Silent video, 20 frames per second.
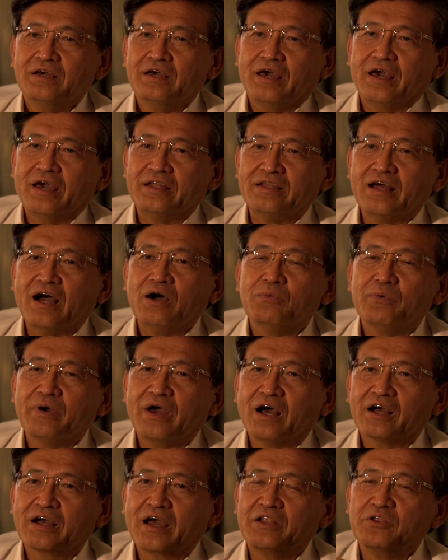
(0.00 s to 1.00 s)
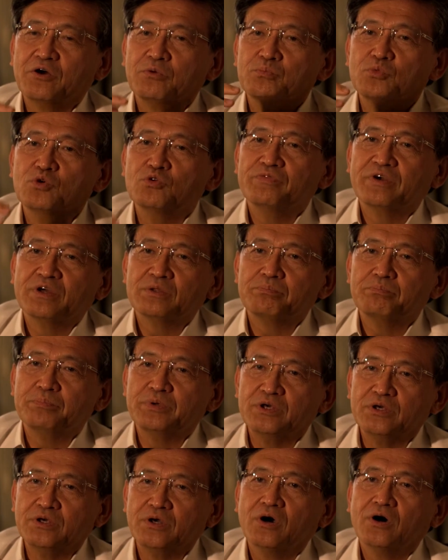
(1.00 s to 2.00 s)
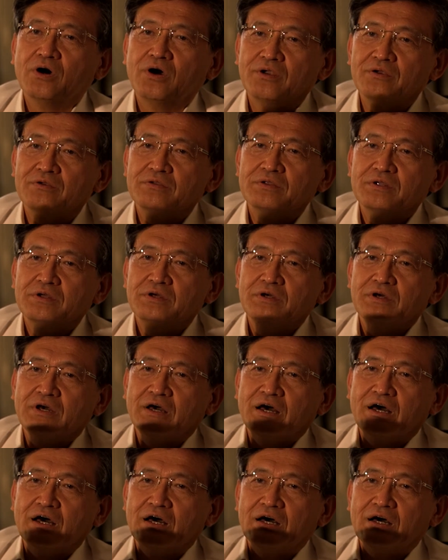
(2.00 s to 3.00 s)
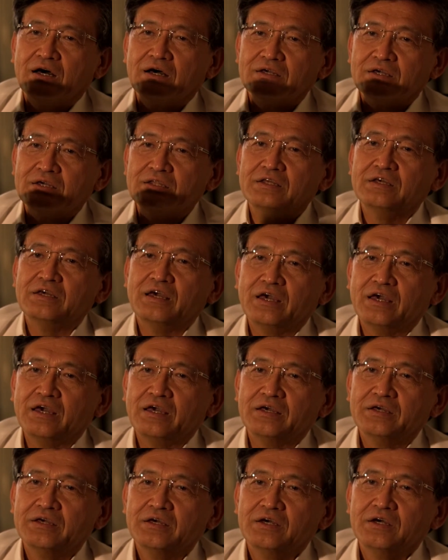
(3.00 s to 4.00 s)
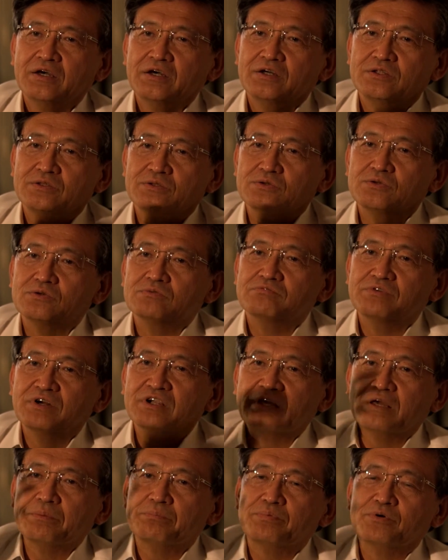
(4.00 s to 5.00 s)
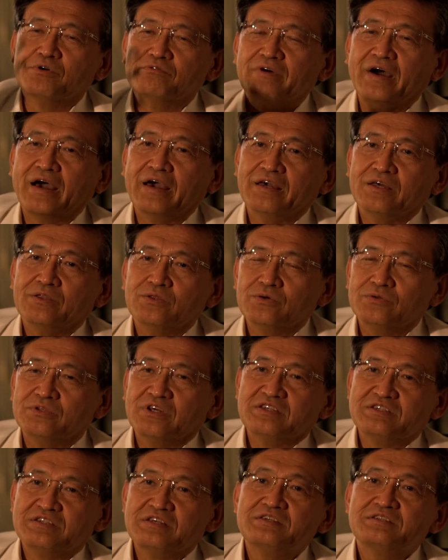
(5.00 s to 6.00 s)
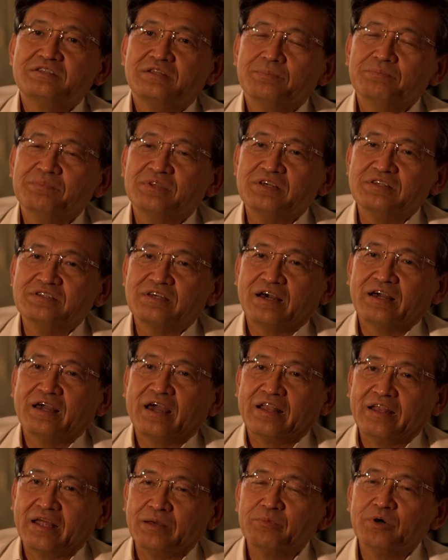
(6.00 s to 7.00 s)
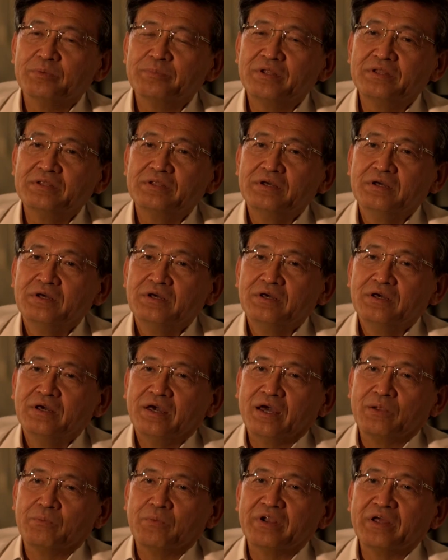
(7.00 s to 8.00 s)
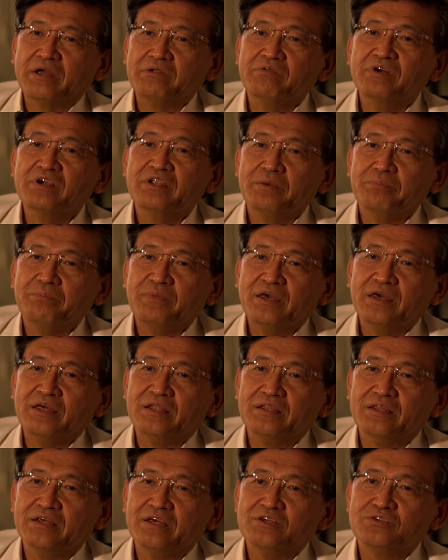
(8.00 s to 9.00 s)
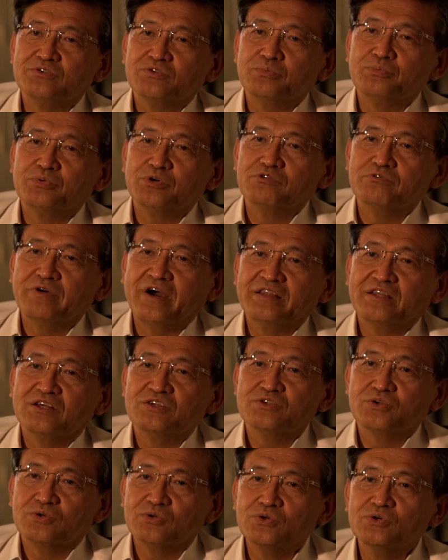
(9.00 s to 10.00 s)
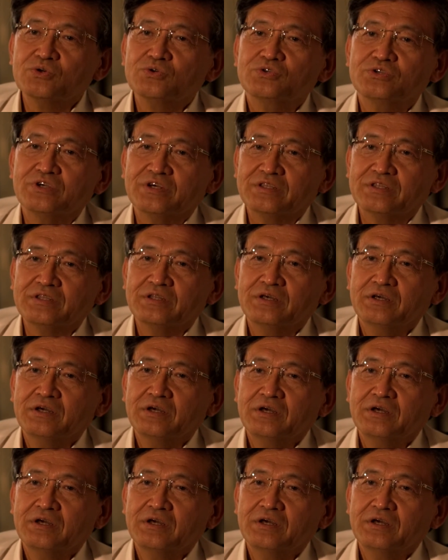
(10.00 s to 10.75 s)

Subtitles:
And now we are kind of moving beyond EDA to really provide into the system design enablement. And what it really means is to provide the solution